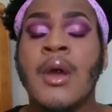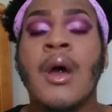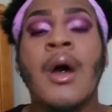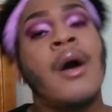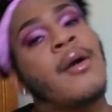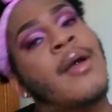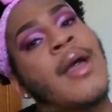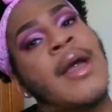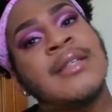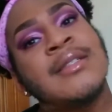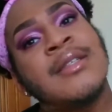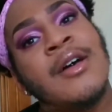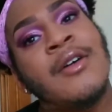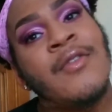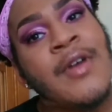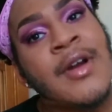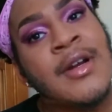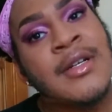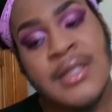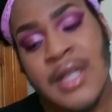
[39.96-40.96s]
Okay, so
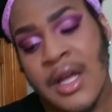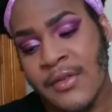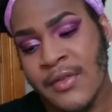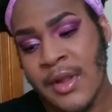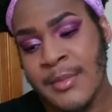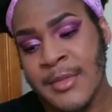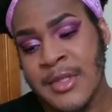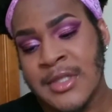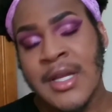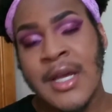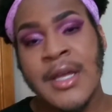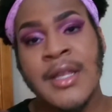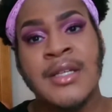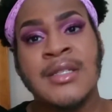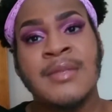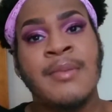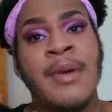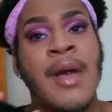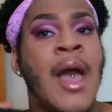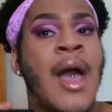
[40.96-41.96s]
first off, let me say
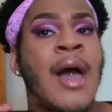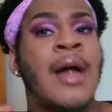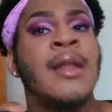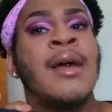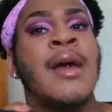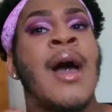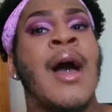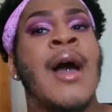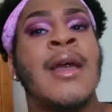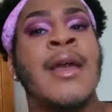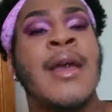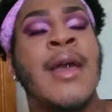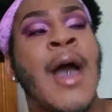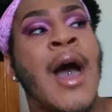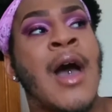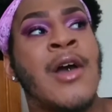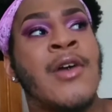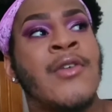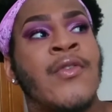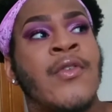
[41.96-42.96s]
this palette I
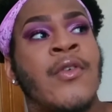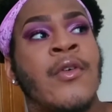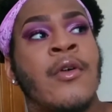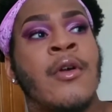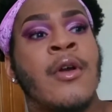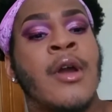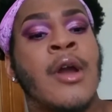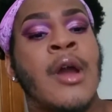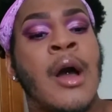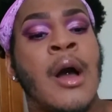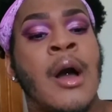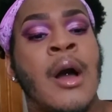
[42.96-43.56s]
got for,